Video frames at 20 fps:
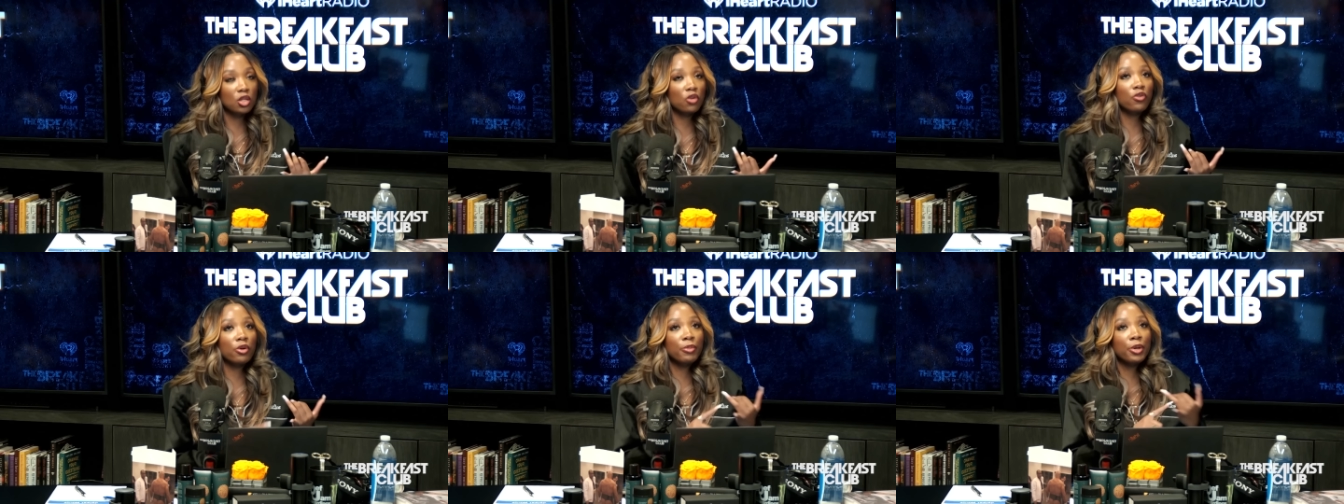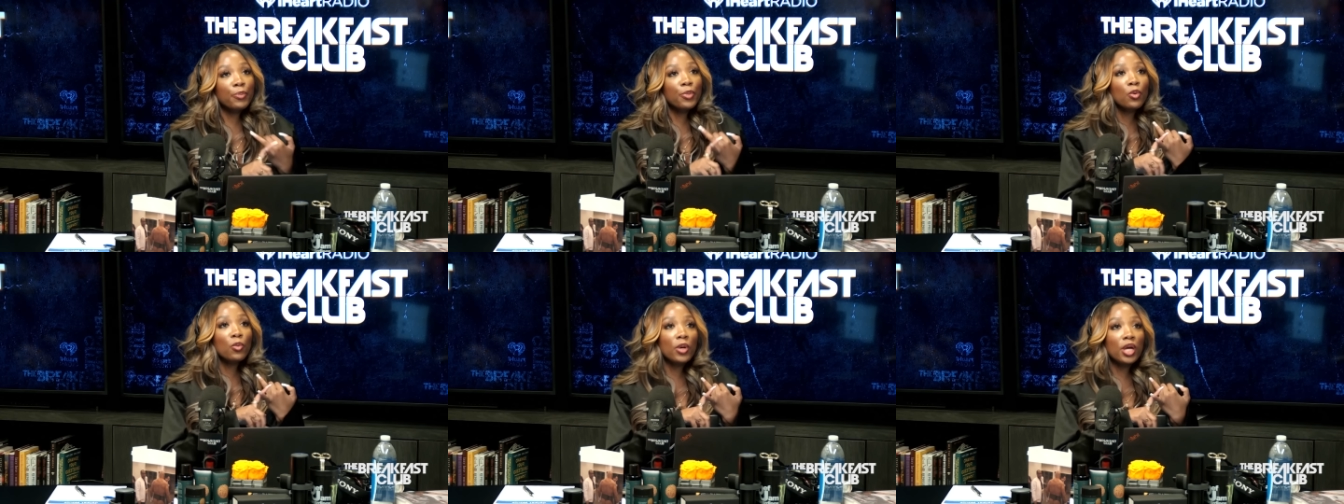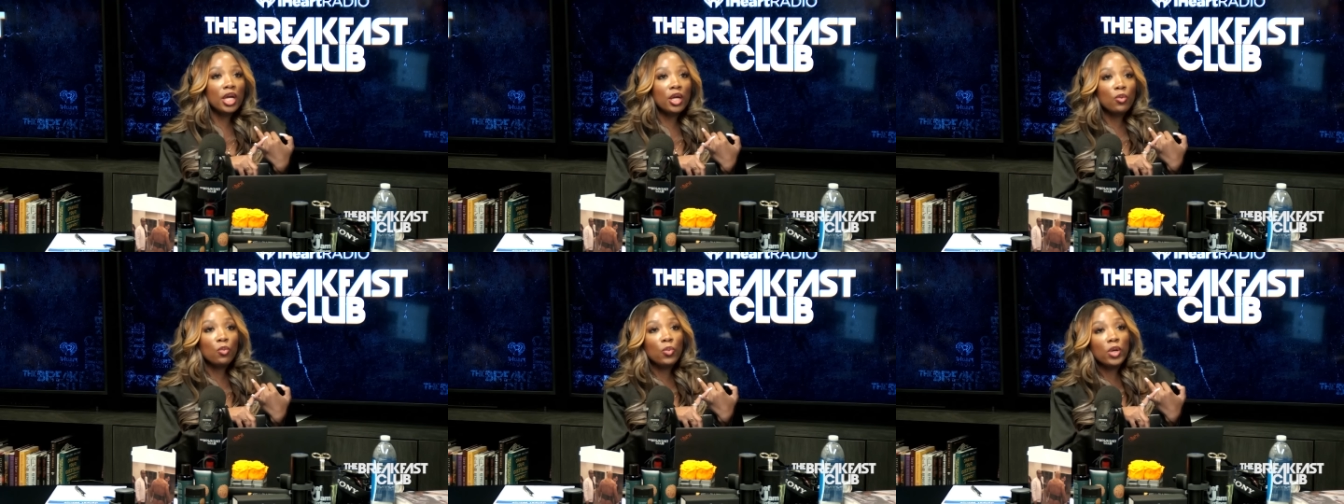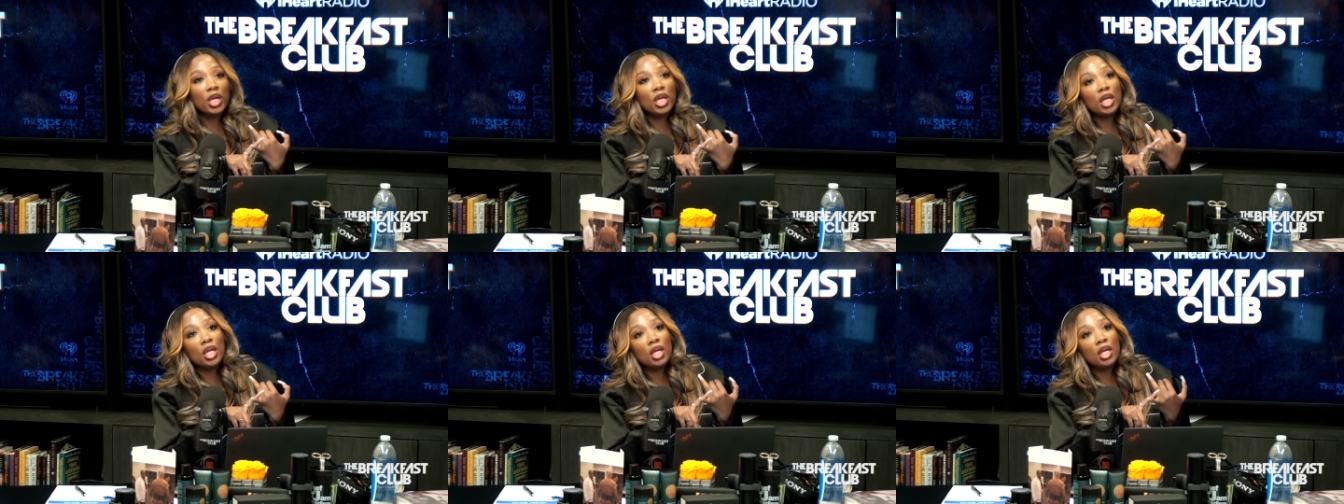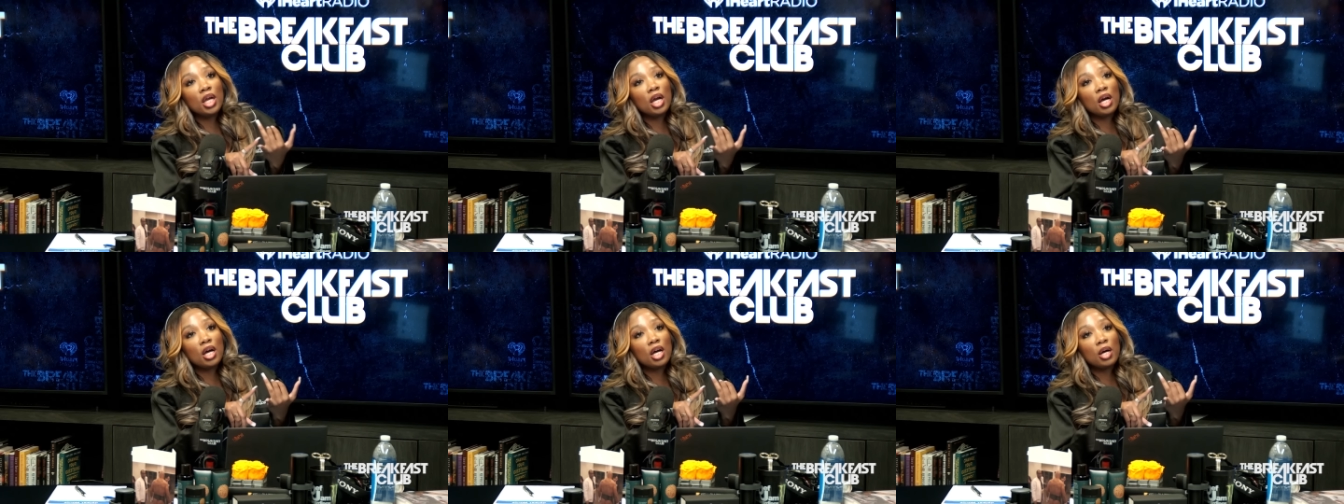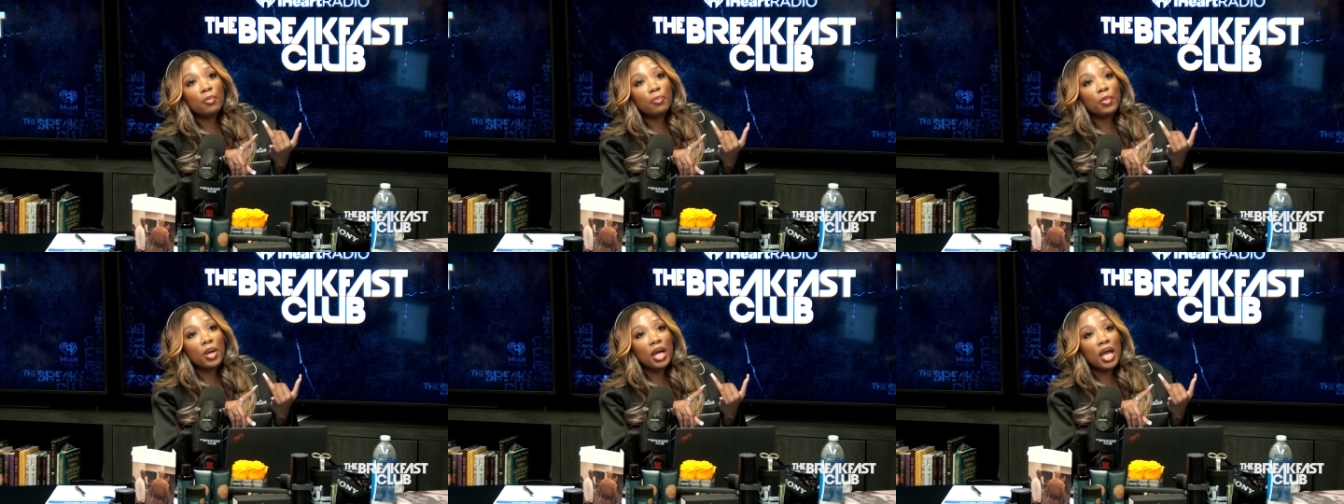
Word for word: So remember when we um,